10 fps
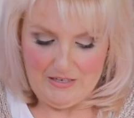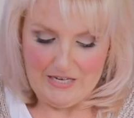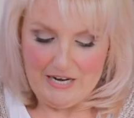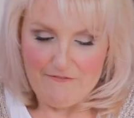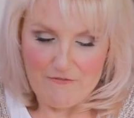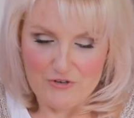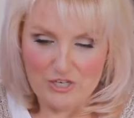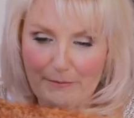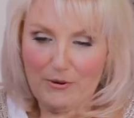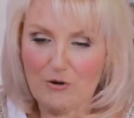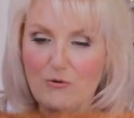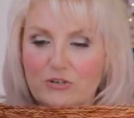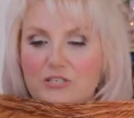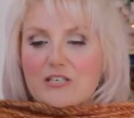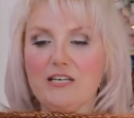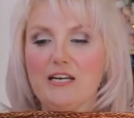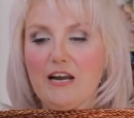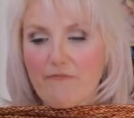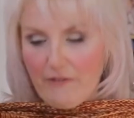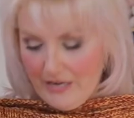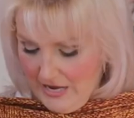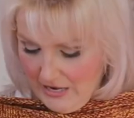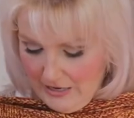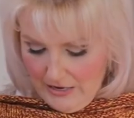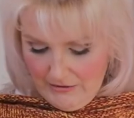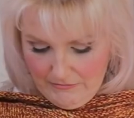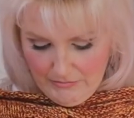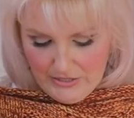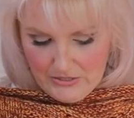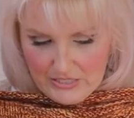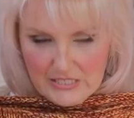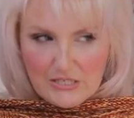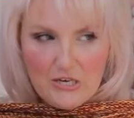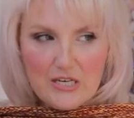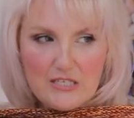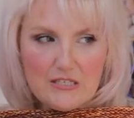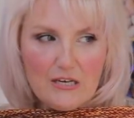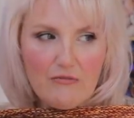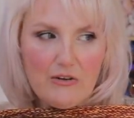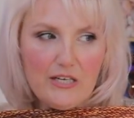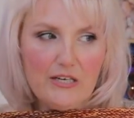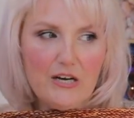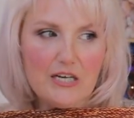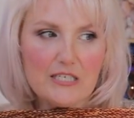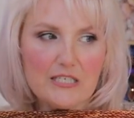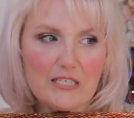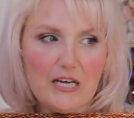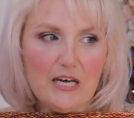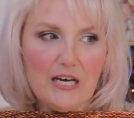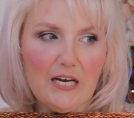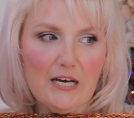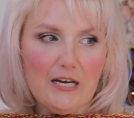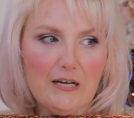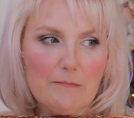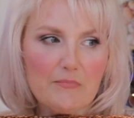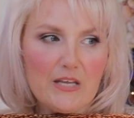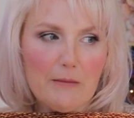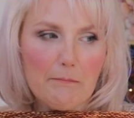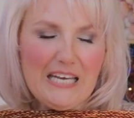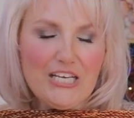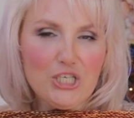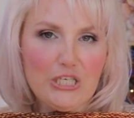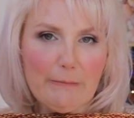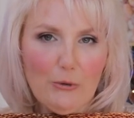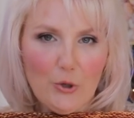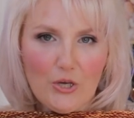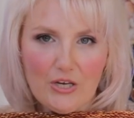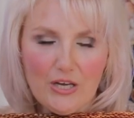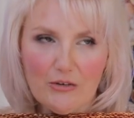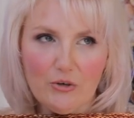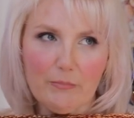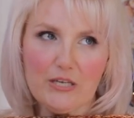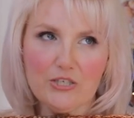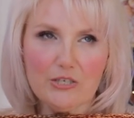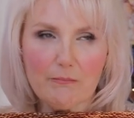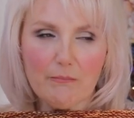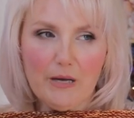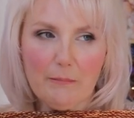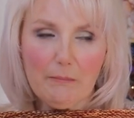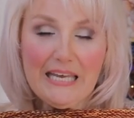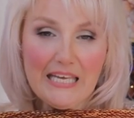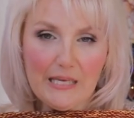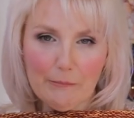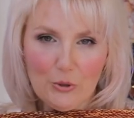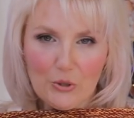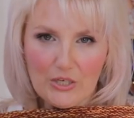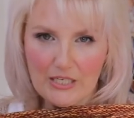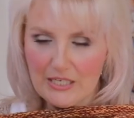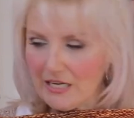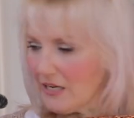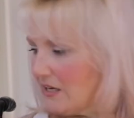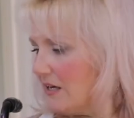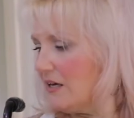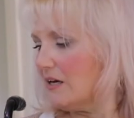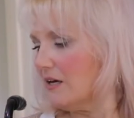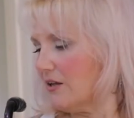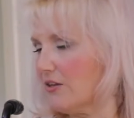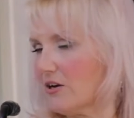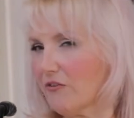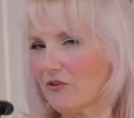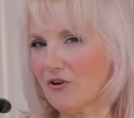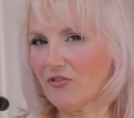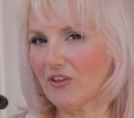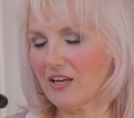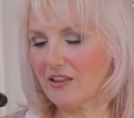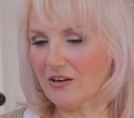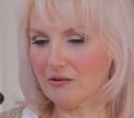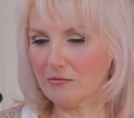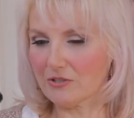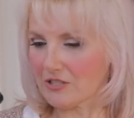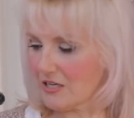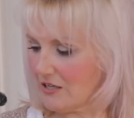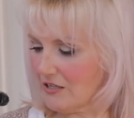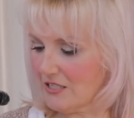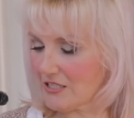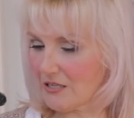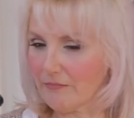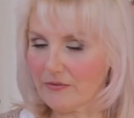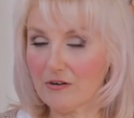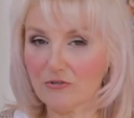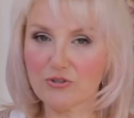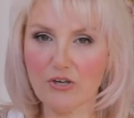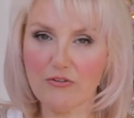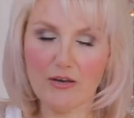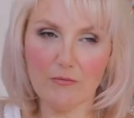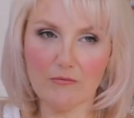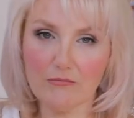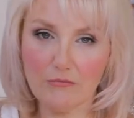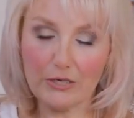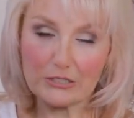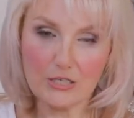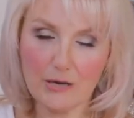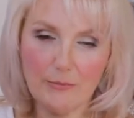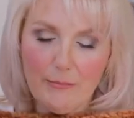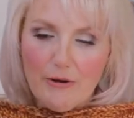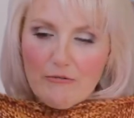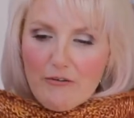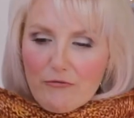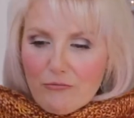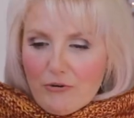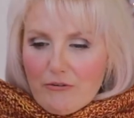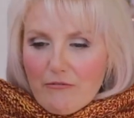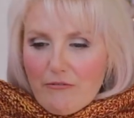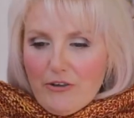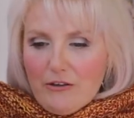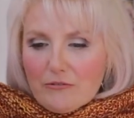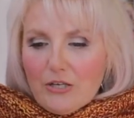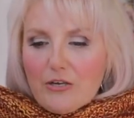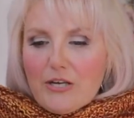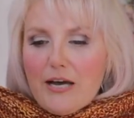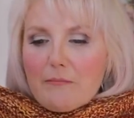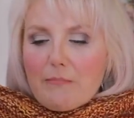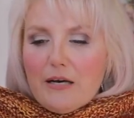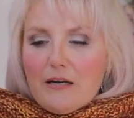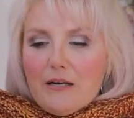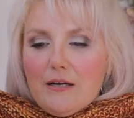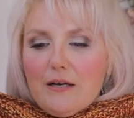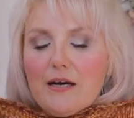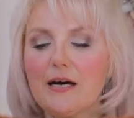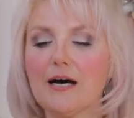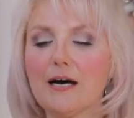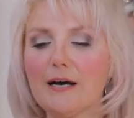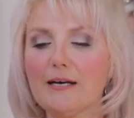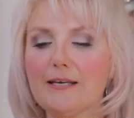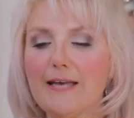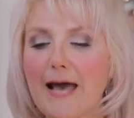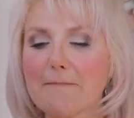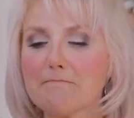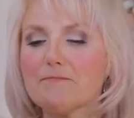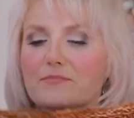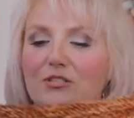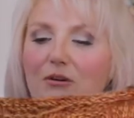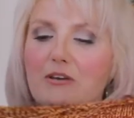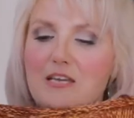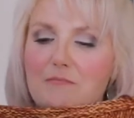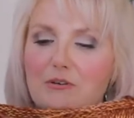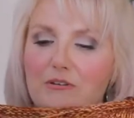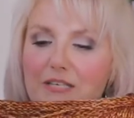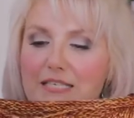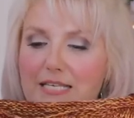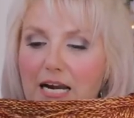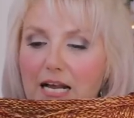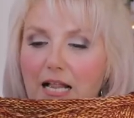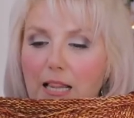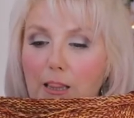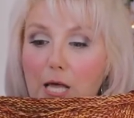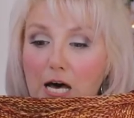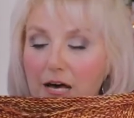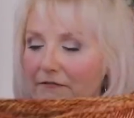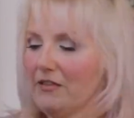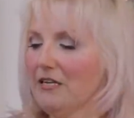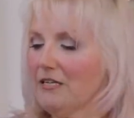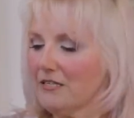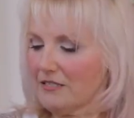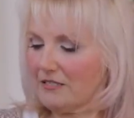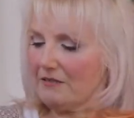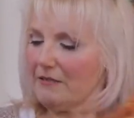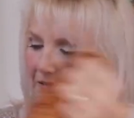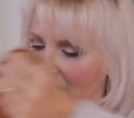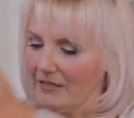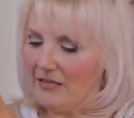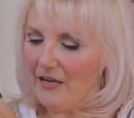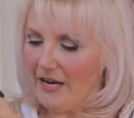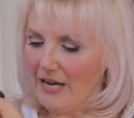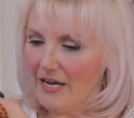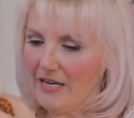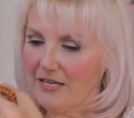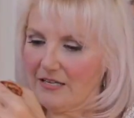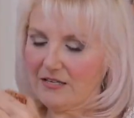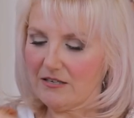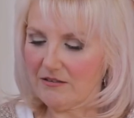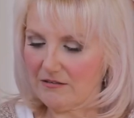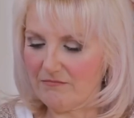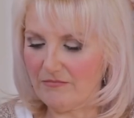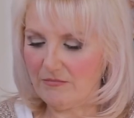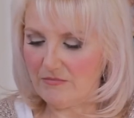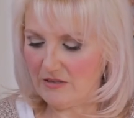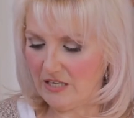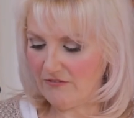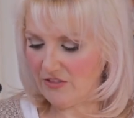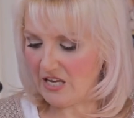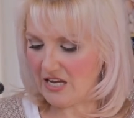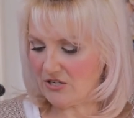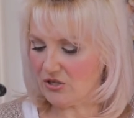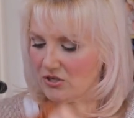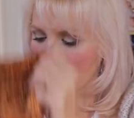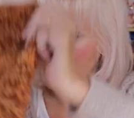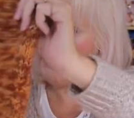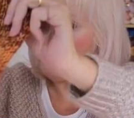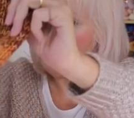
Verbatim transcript: enough for a jumper quantity in every colour, because there's a nice, a really nice, a peachy burgundy, not peachy, a pinky burgundy colour that I've got there that I was going to knit some. I'll show that one time on my Ravelry Revealed, no doubt. But yeah, so I think Mill is going to love this. And if the yarn turns up,